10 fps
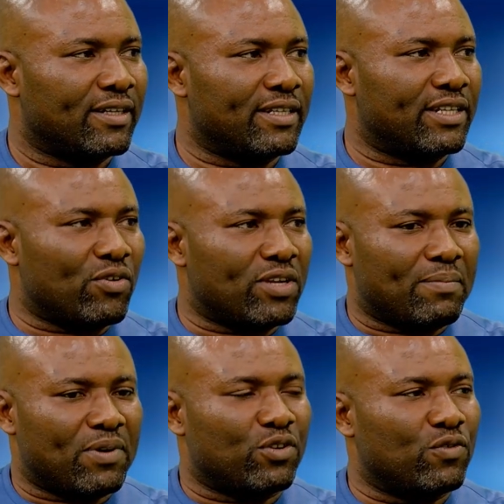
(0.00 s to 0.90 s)
the other
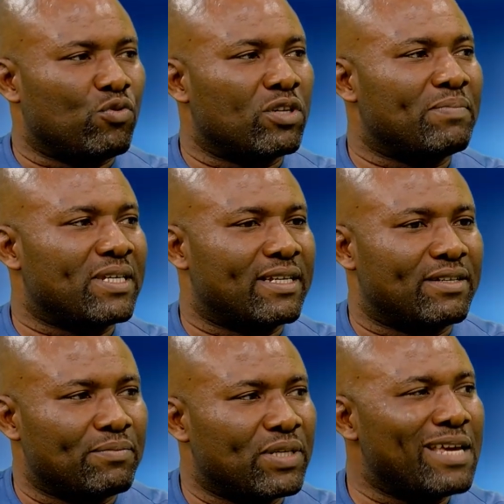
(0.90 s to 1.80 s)
part of the world
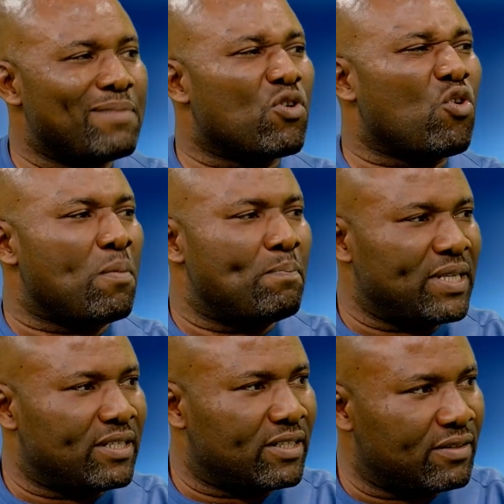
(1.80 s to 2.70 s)
became
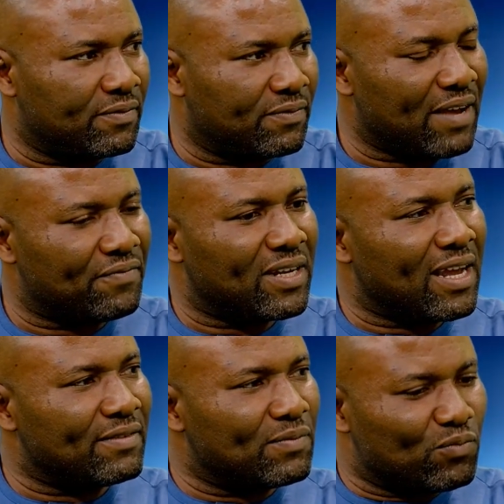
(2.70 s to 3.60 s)
competitive.
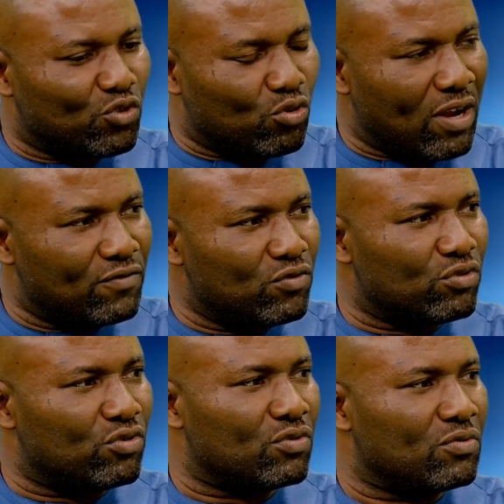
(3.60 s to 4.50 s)
Africa
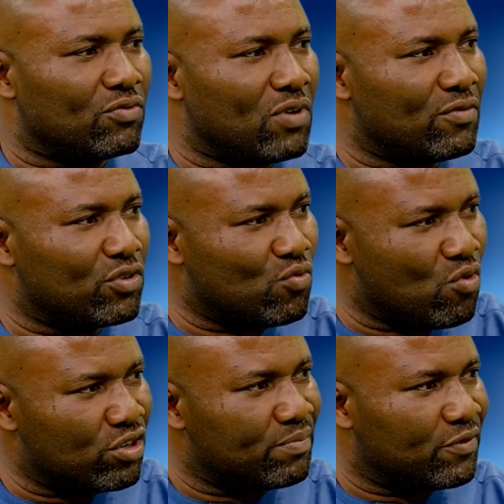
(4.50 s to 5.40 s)
traveled around the
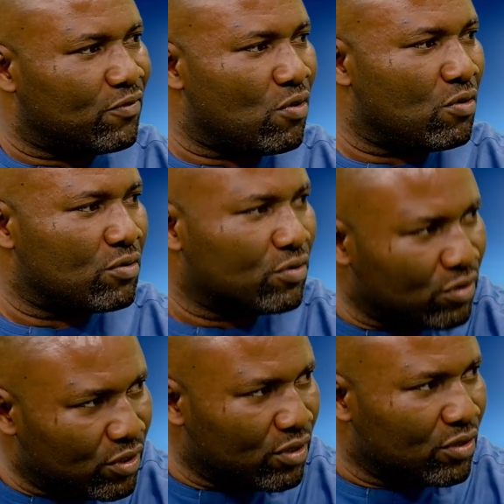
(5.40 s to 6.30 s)
world before
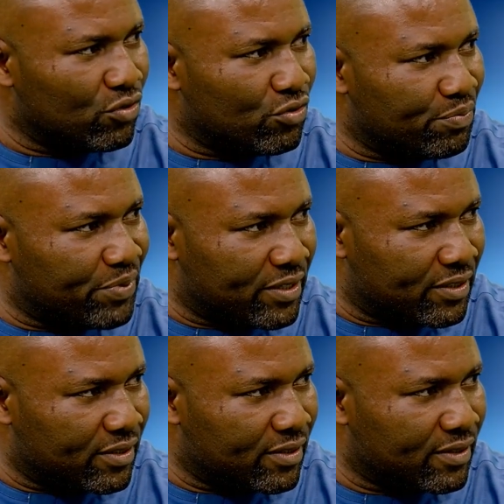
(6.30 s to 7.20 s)

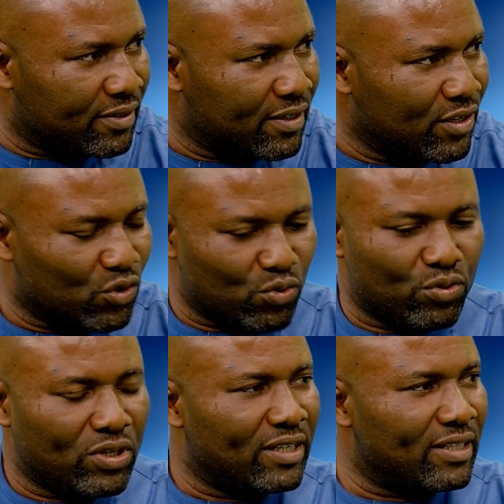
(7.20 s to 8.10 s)
Europeans.
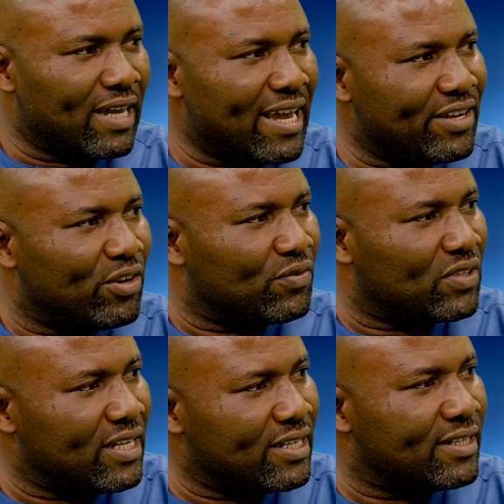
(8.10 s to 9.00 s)
So the idea of
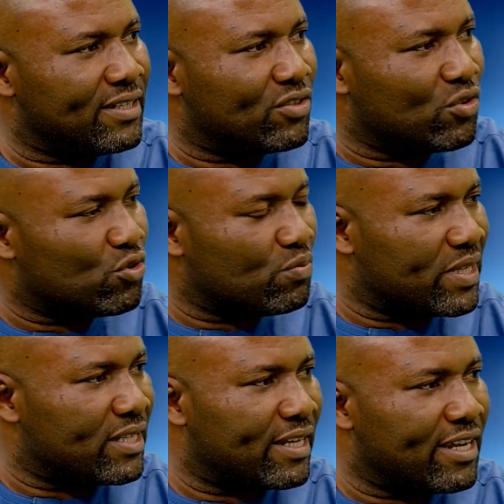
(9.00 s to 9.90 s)
saying so
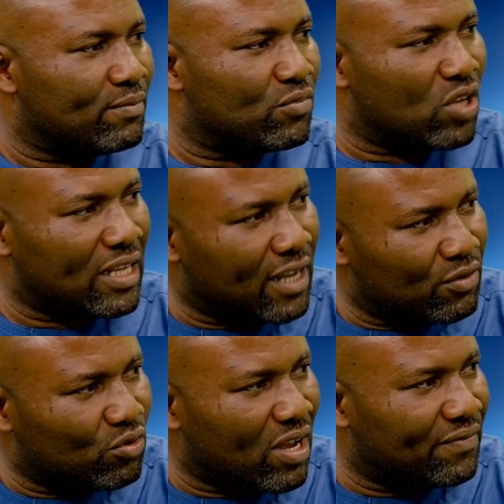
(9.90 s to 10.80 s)
person came
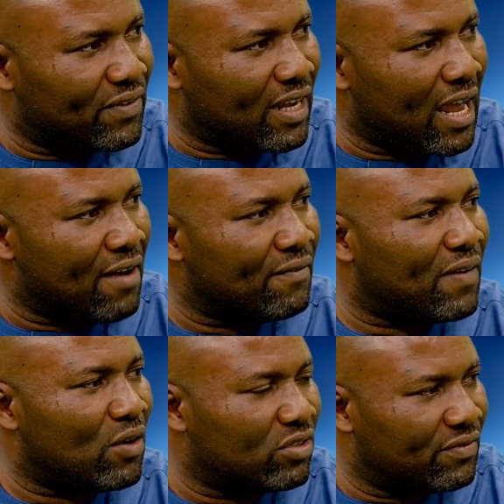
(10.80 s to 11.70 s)
down to Africa and
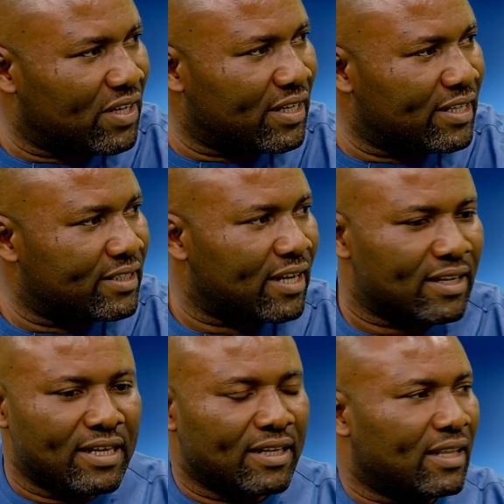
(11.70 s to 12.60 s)
found River Niger,
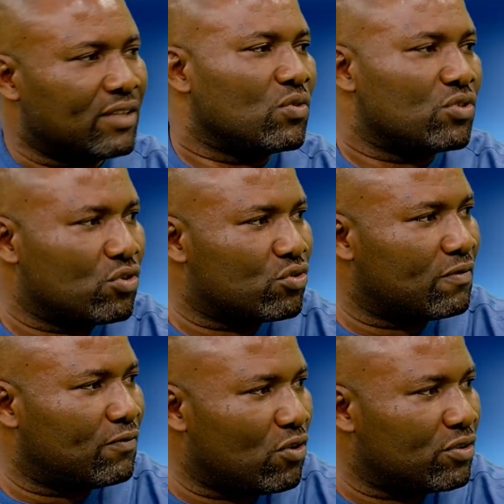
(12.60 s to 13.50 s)
that was also
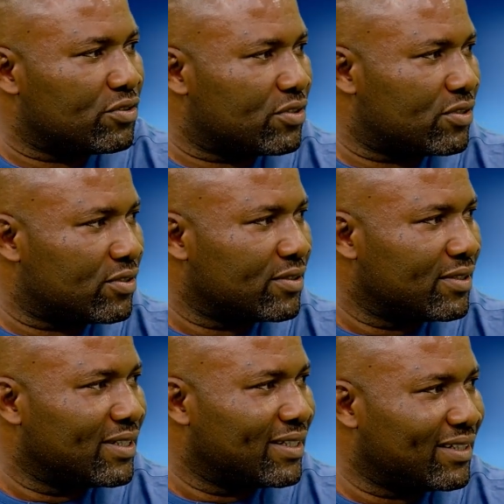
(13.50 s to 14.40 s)
false. Okay,
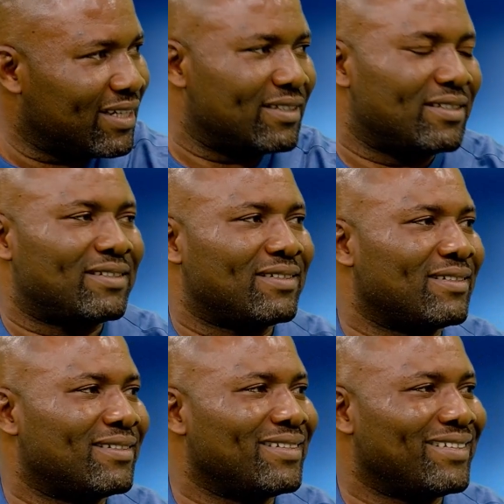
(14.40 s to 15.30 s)
now let's leave
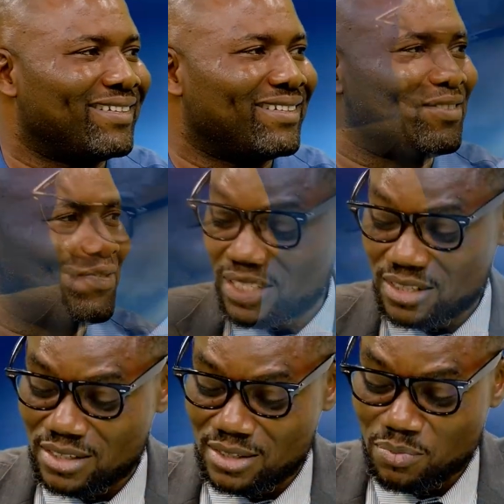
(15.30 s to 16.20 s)
Mongo Park out of
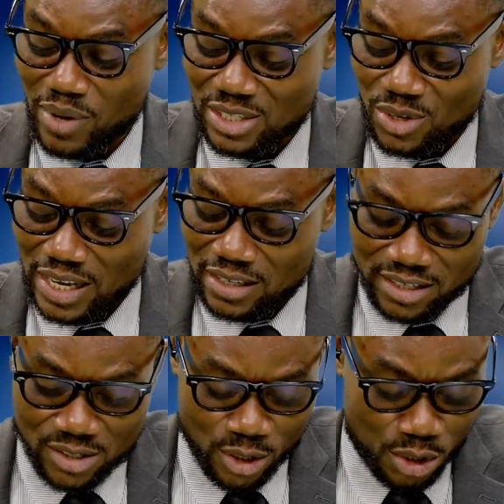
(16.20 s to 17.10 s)
this particular
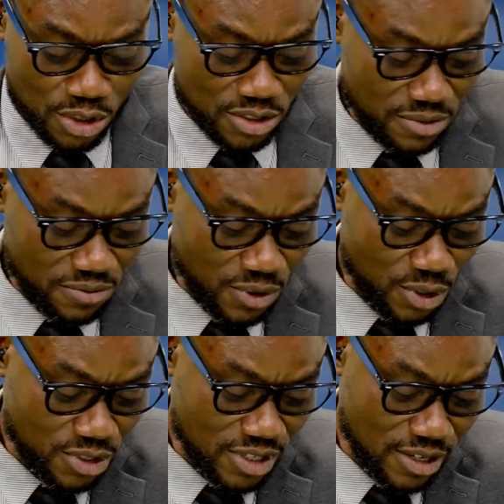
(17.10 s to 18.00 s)
discussion
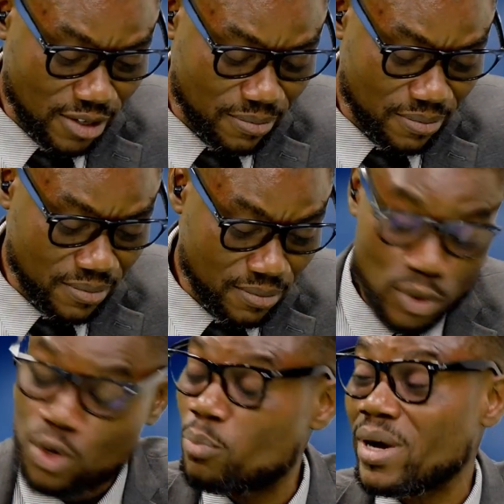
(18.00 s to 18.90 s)
because
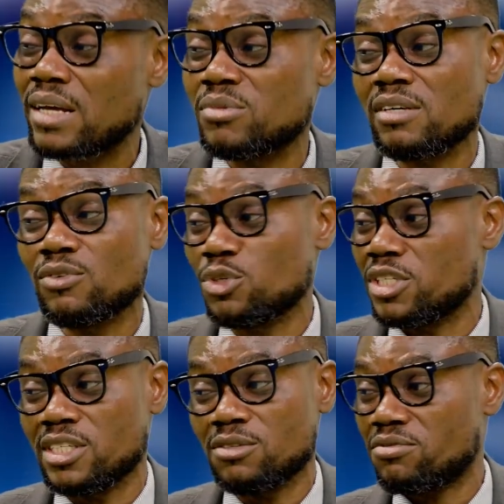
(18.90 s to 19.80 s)
Mongo Park himself, no, he
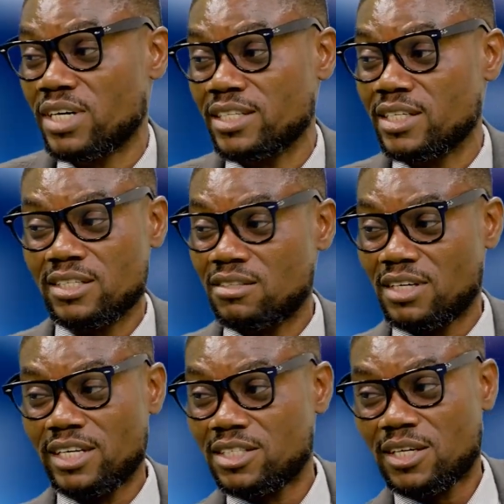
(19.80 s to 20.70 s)
didn't find any River Niger.